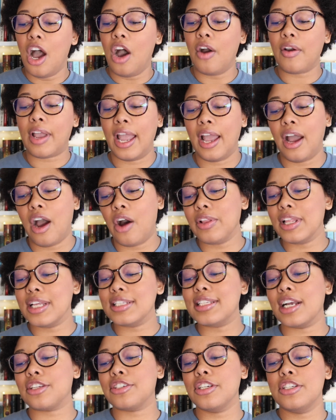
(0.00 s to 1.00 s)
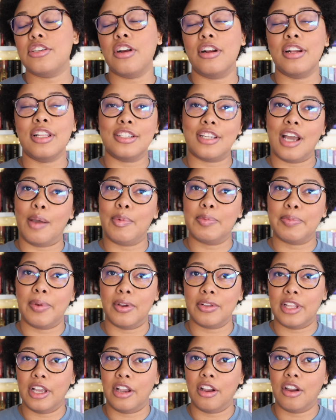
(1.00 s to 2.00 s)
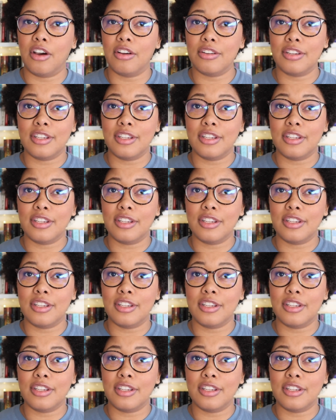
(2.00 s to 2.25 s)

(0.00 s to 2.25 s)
Okay, let's actually start at the top with Birthday Girl.